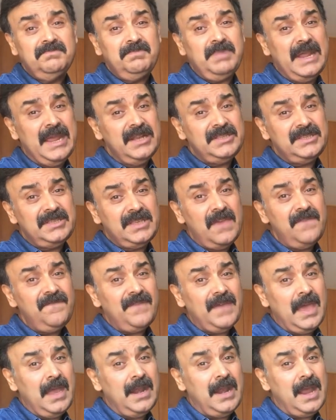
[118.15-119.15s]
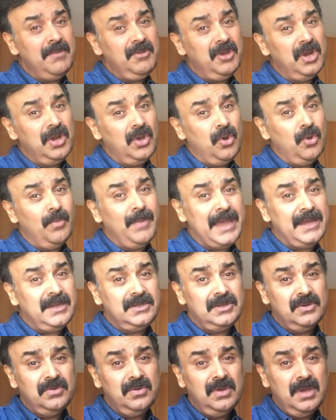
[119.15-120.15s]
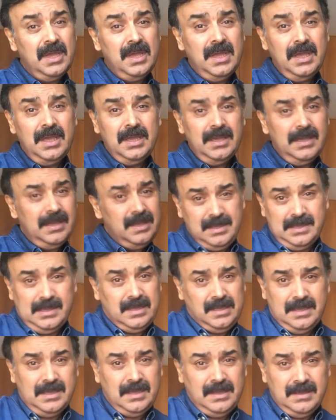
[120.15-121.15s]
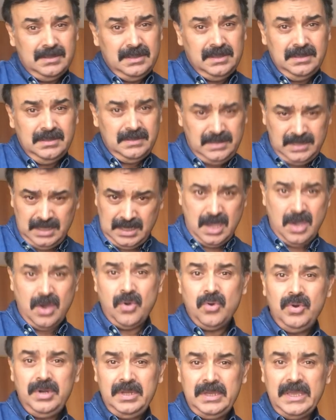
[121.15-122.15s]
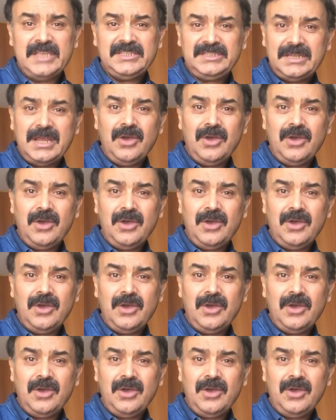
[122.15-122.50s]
play it safe and I'm going to go back to the old guest